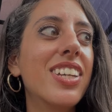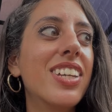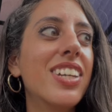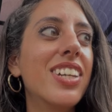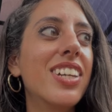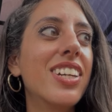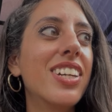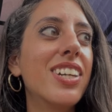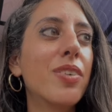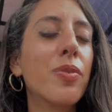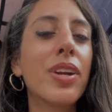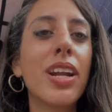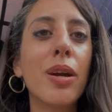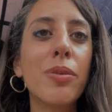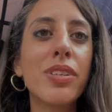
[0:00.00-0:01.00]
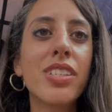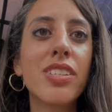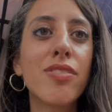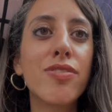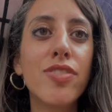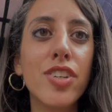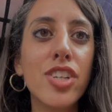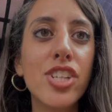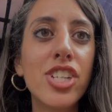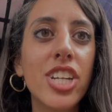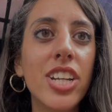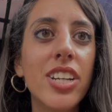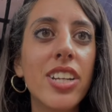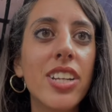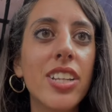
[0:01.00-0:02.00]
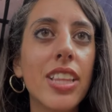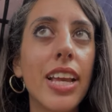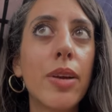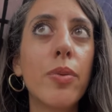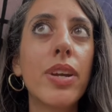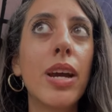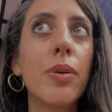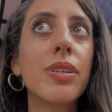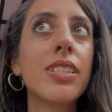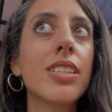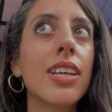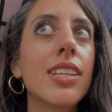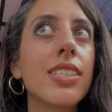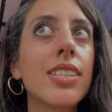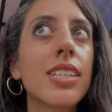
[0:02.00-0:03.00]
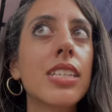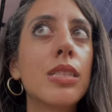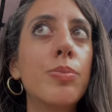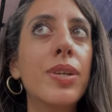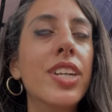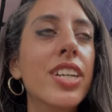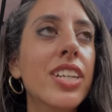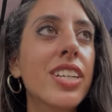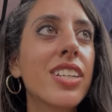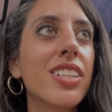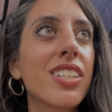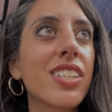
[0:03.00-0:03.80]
when I was a virgin, like, when I was less experienced